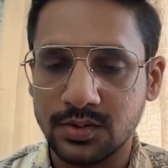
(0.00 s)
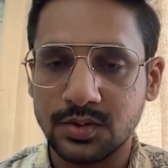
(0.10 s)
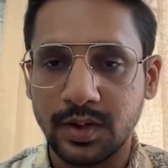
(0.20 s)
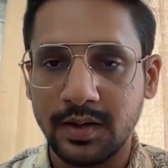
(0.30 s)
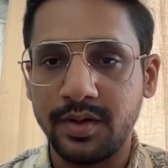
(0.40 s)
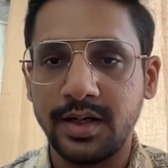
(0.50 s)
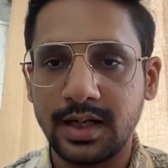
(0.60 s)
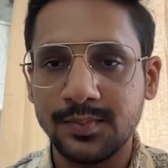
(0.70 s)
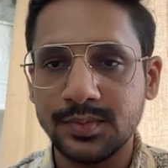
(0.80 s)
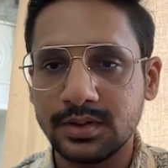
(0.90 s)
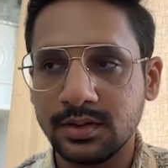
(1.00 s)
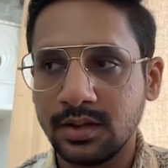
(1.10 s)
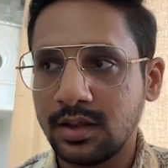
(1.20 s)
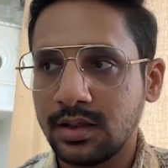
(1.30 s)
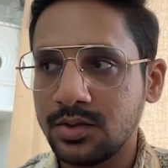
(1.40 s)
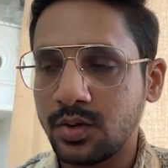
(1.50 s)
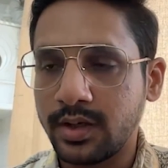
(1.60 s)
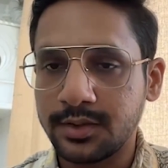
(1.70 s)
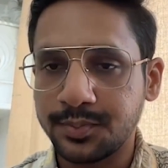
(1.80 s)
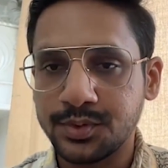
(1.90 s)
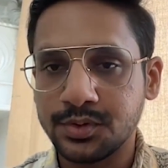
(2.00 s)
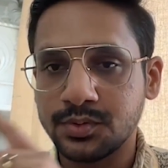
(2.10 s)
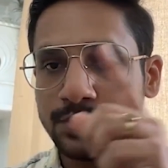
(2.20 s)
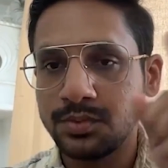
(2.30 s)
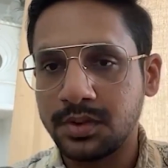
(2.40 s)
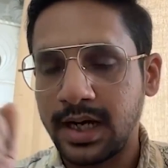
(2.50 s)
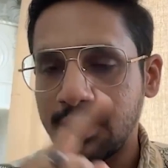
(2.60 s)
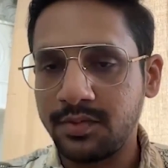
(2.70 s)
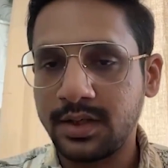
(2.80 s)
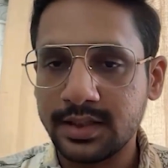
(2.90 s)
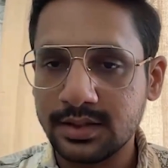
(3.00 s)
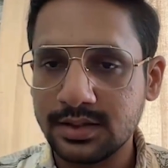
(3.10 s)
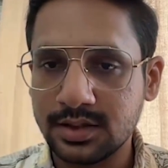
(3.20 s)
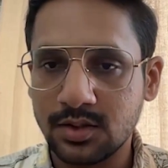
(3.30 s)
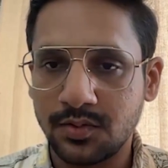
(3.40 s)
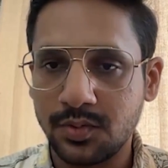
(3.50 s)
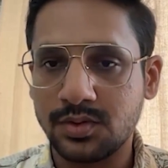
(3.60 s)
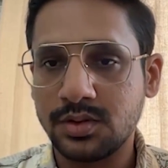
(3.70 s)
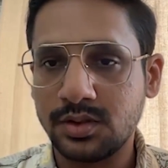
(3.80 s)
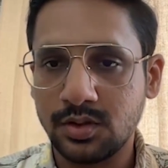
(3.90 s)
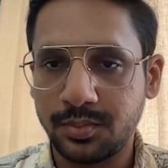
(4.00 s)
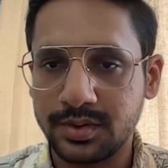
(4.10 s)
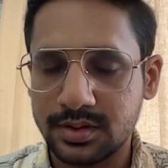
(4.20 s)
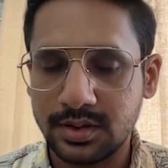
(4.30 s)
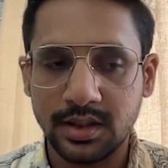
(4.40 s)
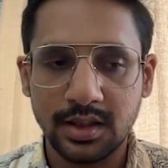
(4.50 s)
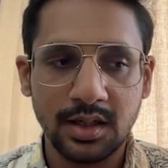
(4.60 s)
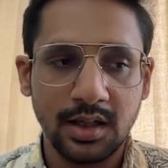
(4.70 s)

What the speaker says: So every time you are exposed to advertising, say of Tutsi or Pristine Care,